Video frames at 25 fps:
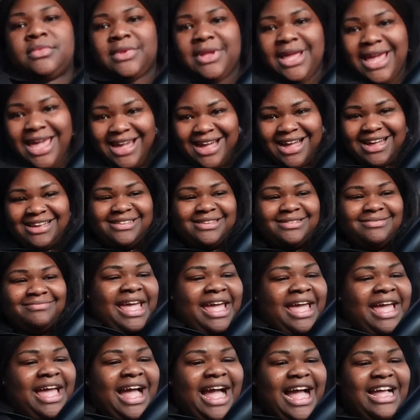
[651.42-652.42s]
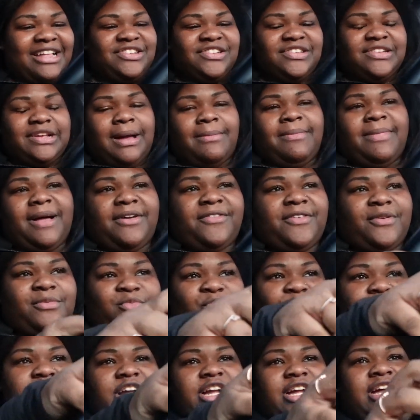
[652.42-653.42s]
Hey guys, I just got back from
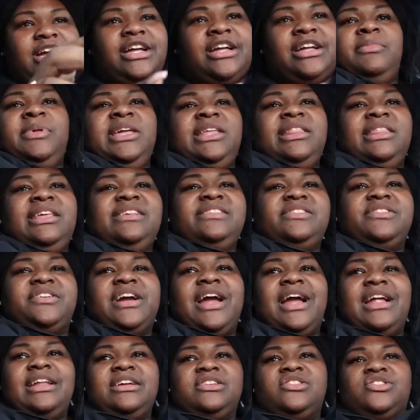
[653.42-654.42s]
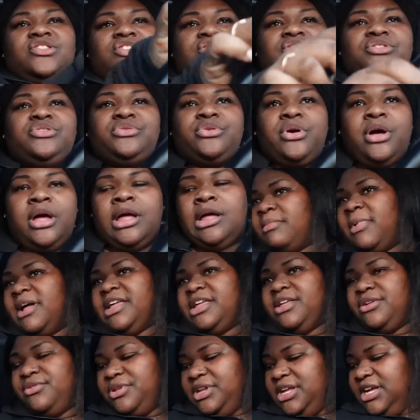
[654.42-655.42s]
work. Me and Lisa are heading to my
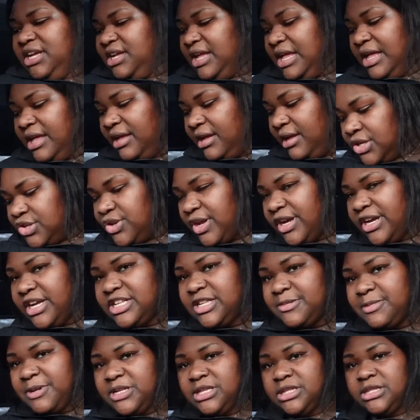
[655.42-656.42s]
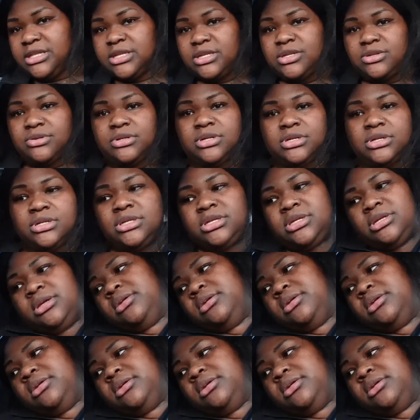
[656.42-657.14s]
uni so I could speak to the students.